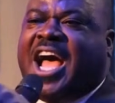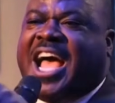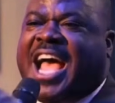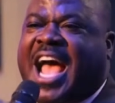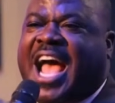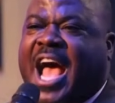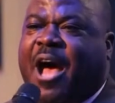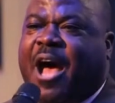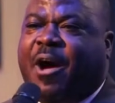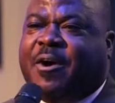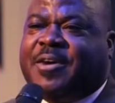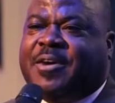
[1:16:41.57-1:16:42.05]
to
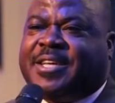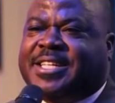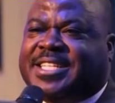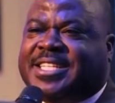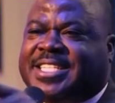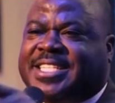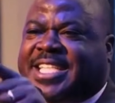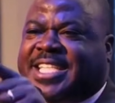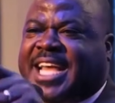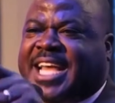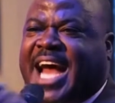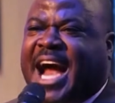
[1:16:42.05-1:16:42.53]
join the
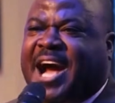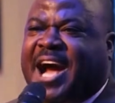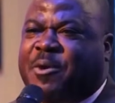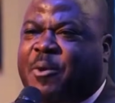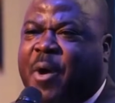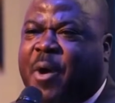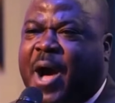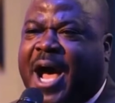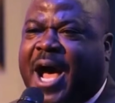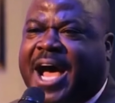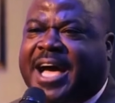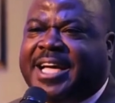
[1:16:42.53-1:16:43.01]

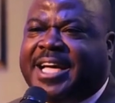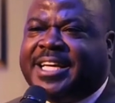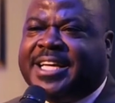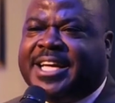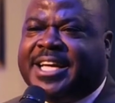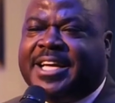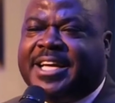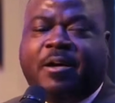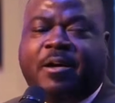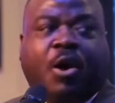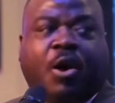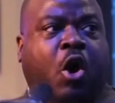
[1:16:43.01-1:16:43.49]
faculty
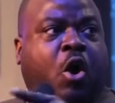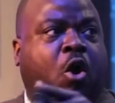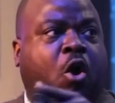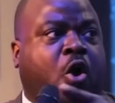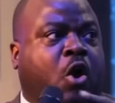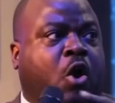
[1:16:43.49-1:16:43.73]
of John